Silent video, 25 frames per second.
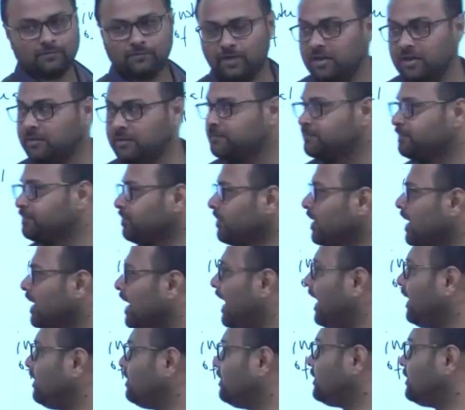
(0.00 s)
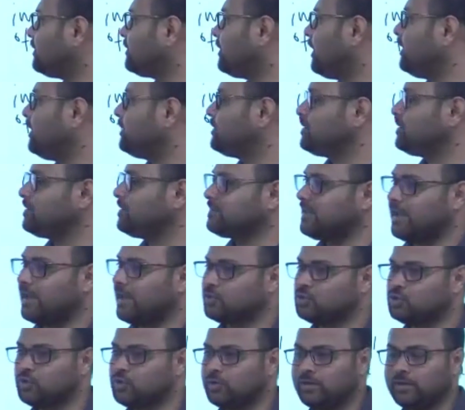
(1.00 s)
Fine. And these rights is
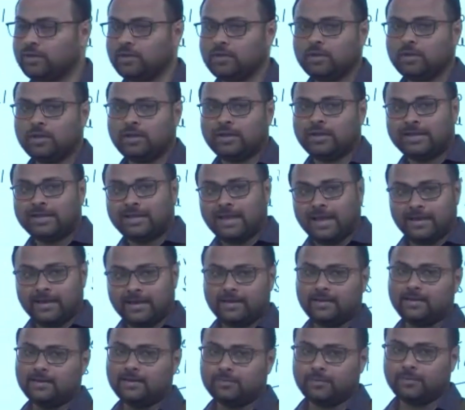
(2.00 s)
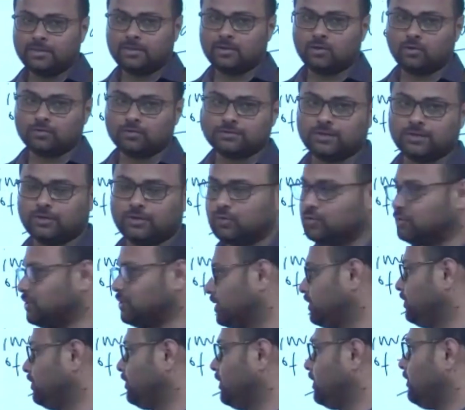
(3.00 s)
actually guaranteed by the
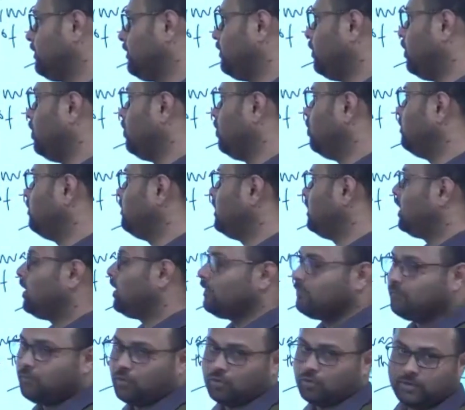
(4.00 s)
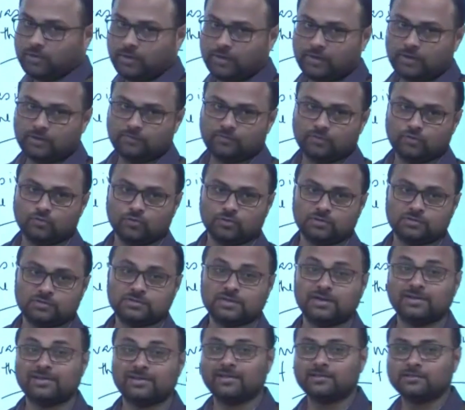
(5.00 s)
constitution. For whom? For the individuals.
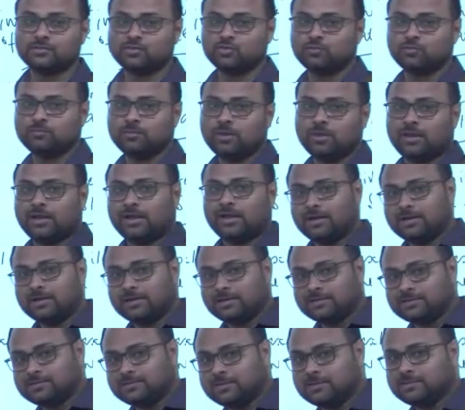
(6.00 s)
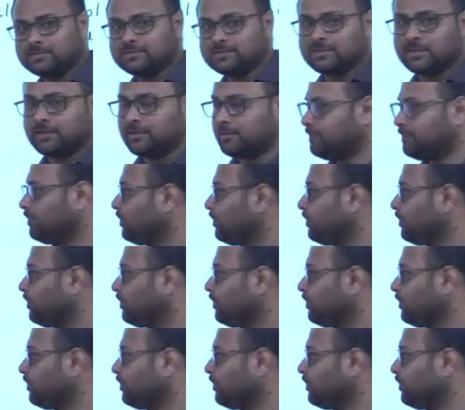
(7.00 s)
Against whom? Against the state.